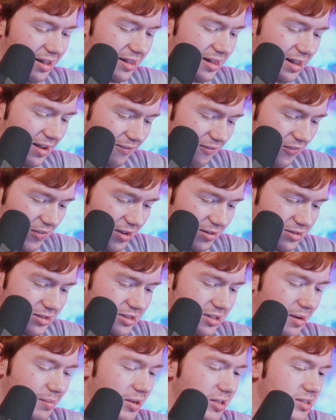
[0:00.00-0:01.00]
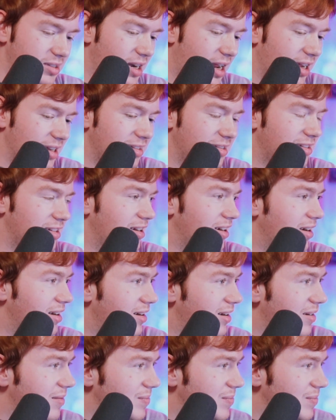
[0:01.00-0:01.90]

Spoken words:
That feels so much nicer.